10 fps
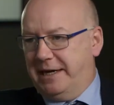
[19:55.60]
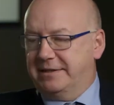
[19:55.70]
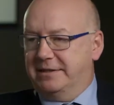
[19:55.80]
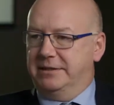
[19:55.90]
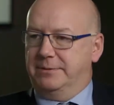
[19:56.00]

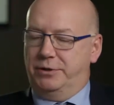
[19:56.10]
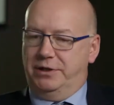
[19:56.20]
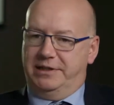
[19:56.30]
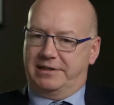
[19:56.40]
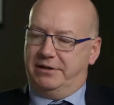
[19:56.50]
hasn't put
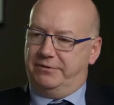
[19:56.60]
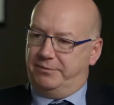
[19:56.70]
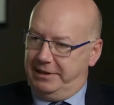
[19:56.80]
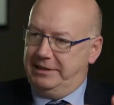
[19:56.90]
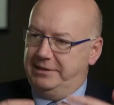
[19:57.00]
itself
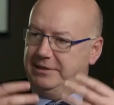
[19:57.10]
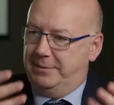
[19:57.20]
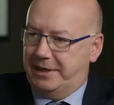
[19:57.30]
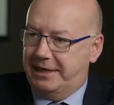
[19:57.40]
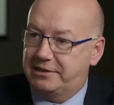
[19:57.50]
into the
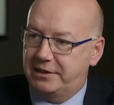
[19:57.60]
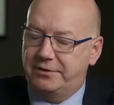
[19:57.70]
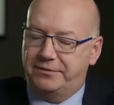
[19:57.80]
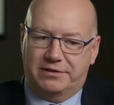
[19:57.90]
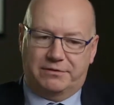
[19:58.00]
place that
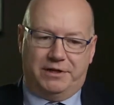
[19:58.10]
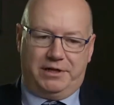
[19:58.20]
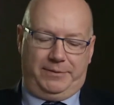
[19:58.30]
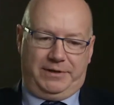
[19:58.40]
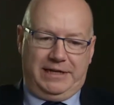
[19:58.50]
you've
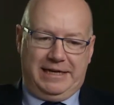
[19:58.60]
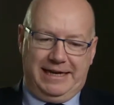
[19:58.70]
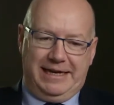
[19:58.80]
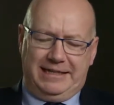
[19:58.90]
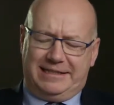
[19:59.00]
described,
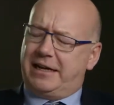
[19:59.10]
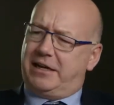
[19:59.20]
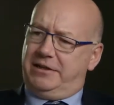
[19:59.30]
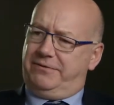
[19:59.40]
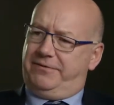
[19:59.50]
is that kind of